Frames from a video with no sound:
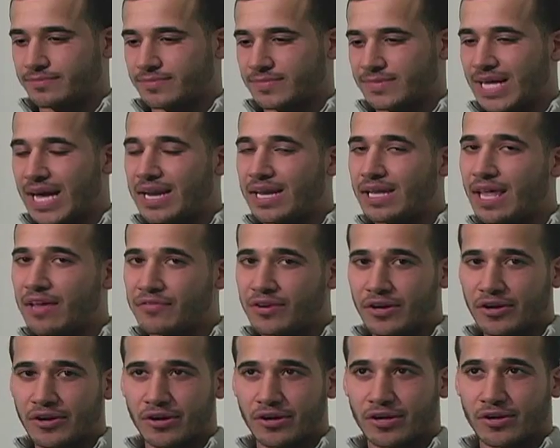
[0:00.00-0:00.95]
9/11
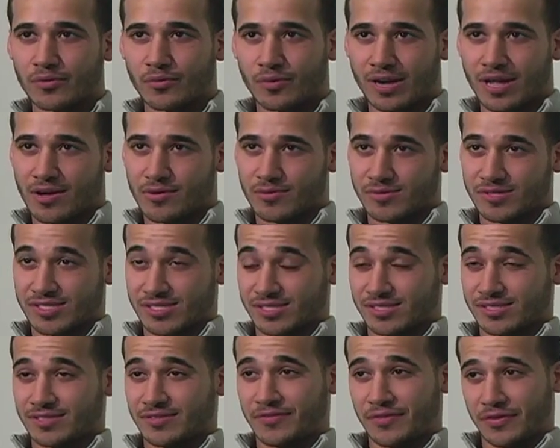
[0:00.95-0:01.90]
occurred when I was
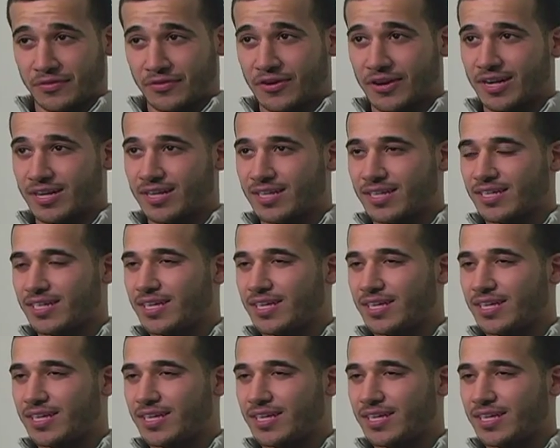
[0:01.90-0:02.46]
in fifth grade.